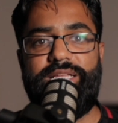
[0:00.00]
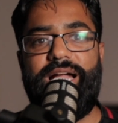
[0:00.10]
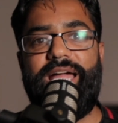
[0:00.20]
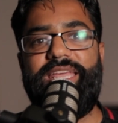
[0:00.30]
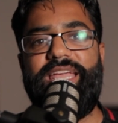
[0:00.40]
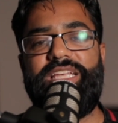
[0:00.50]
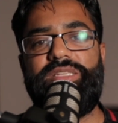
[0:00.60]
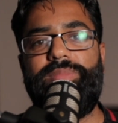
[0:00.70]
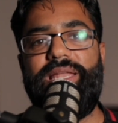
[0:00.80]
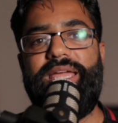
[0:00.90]
and it
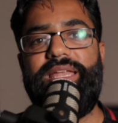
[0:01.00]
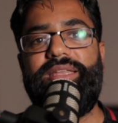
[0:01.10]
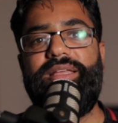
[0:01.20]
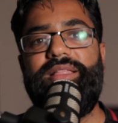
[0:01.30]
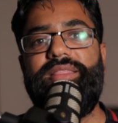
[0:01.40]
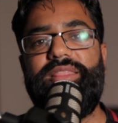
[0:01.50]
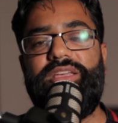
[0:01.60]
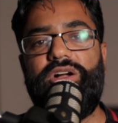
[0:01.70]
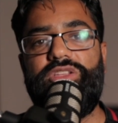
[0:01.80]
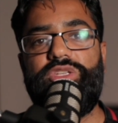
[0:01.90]
explained that the
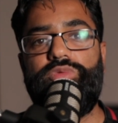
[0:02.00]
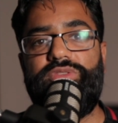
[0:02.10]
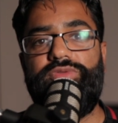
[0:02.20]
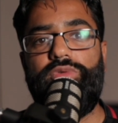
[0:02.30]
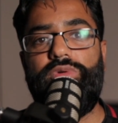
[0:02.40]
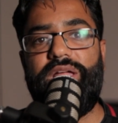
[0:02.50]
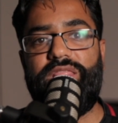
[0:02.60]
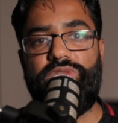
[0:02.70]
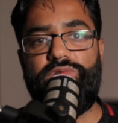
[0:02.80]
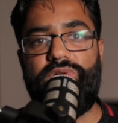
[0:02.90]
answer was 4
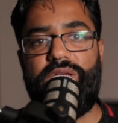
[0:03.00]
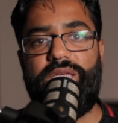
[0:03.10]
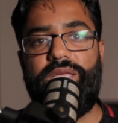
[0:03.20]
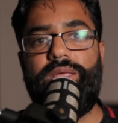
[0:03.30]
and 3